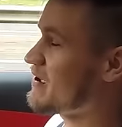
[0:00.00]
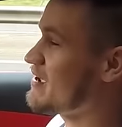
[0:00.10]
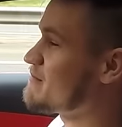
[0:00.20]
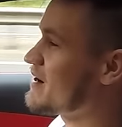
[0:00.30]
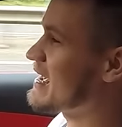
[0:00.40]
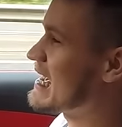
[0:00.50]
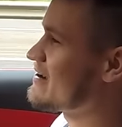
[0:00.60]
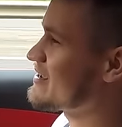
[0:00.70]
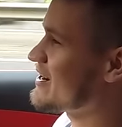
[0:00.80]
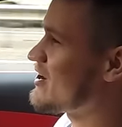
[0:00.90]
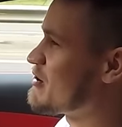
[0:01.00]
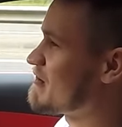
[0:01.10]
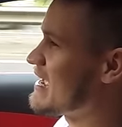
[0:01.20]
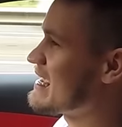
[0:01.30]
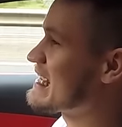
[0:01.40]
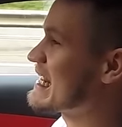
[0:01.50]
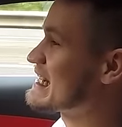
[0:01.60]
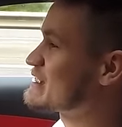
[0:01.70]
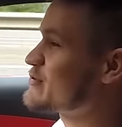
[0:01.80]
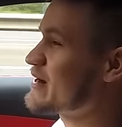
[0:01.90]
in my Audi R eight,
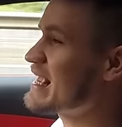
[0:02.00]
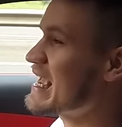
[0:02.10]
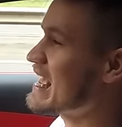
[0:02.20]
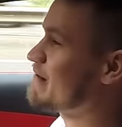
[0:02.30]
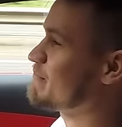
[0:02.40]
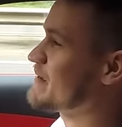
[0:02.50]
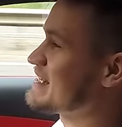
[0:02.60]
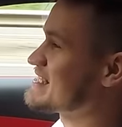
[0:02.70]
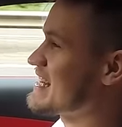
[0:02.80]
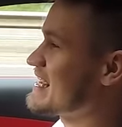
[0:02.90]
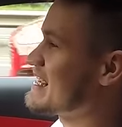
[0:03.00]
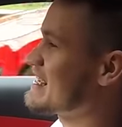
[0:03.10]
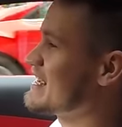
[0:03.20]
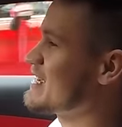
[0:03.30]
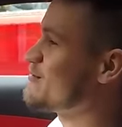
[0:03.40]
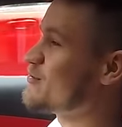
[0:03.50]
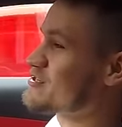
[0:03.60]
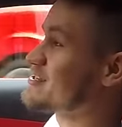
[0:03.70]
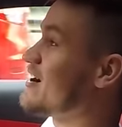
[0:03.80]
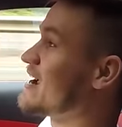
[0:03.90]
getting twenty-eight M P G
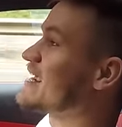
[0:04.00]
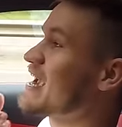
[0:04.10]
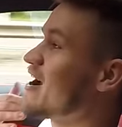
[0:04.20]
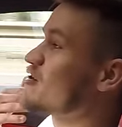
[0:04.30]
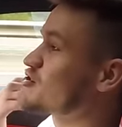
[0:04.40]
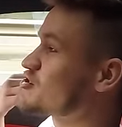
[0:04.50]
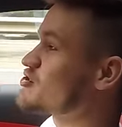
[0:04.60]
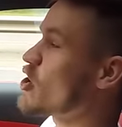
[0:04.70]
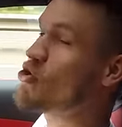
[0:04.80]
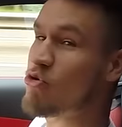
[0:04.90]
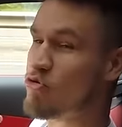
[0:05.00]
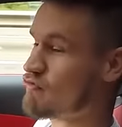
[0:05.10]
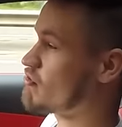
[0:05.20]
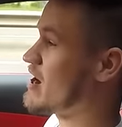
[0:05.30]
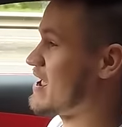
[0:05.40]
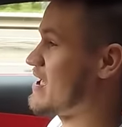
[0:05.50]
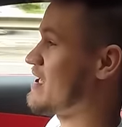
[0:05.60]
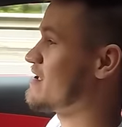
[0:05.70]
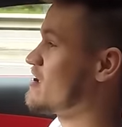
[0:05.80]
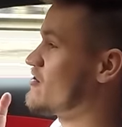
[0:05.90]
was like so rare.
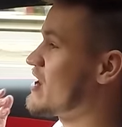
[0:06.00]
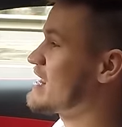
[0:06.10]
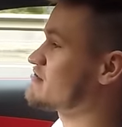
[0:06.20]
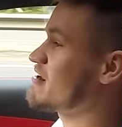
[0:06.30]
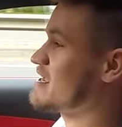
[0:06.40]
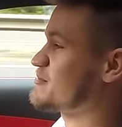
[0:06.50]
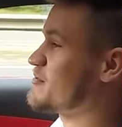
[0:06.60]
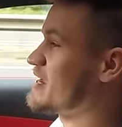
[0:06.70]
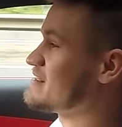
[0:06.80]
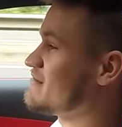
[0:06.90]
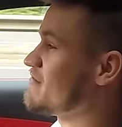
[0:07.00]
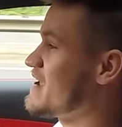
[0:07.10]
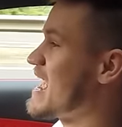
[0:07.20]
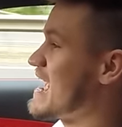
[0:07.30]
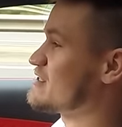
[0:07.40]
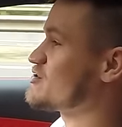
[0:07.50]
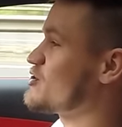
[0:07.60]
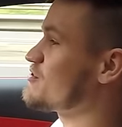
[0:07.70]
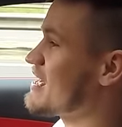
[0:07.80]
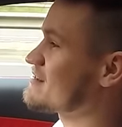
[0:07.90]
Naturally aspirated V eight,
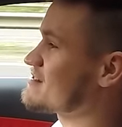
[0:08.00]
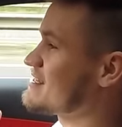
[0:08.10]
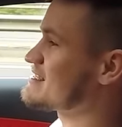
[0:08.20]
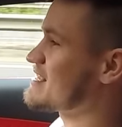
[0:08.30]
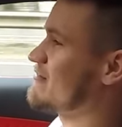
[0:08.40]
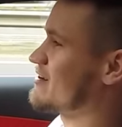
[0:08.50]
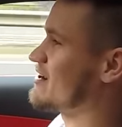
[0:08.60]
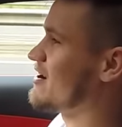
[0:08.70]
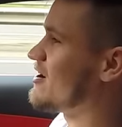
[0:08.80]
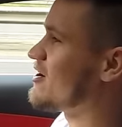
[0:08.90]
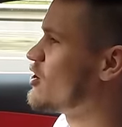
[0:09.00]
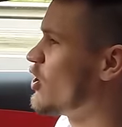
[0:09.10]
two thousand seven car.